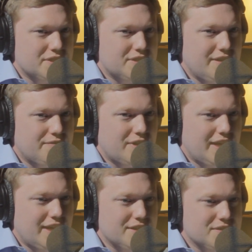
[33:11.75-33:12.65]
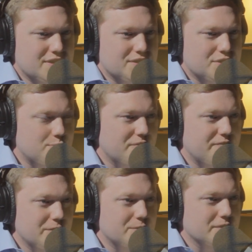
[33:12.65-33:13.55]
It's never as
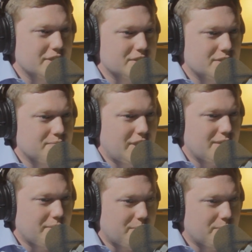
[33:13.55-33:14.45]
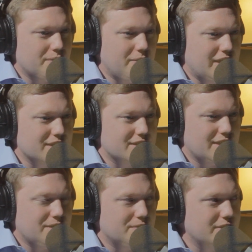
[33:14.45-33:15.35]
superficial as somebody might want to make it
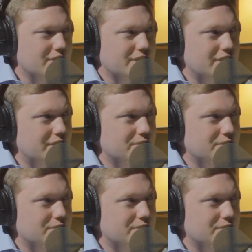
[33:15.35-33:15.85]
sound on,